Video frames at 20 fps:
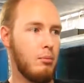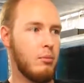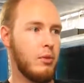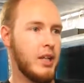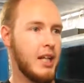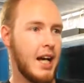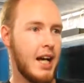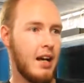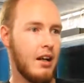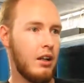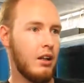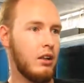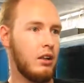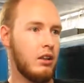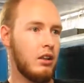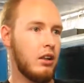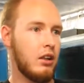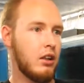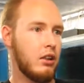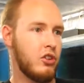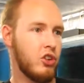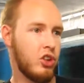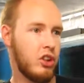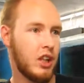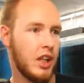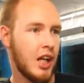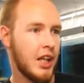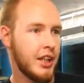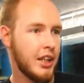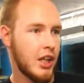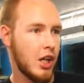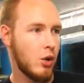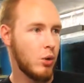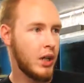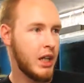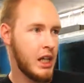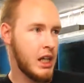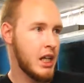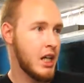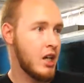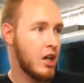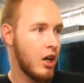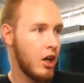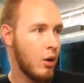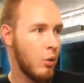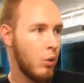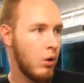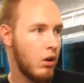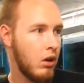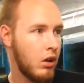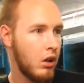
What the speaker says: Yeah, just like the Okiko